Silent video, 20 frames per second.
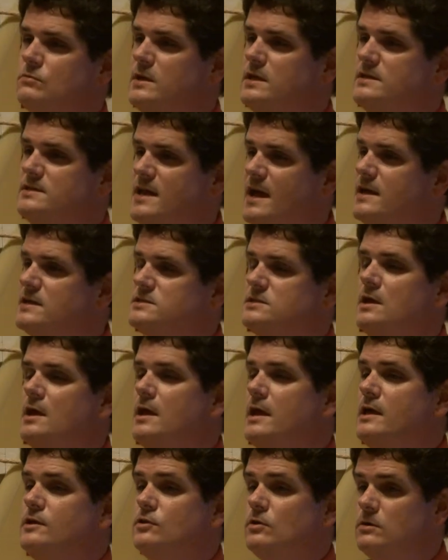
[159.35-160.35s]
Greek texts
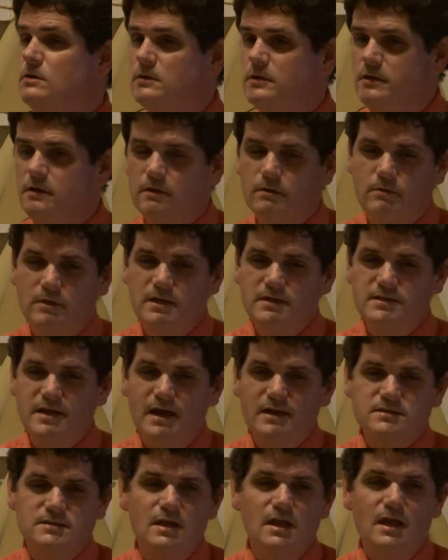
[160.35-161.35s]
and earlier Greek
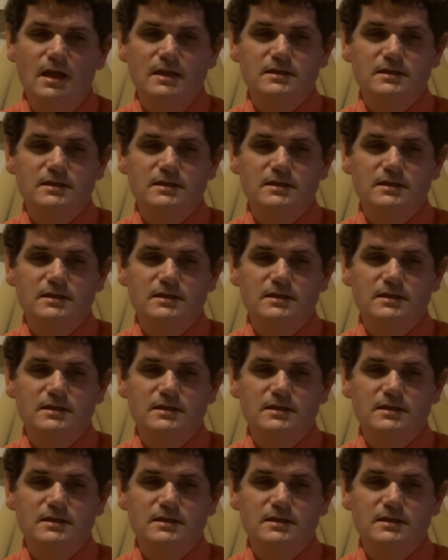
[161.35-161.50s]
texts.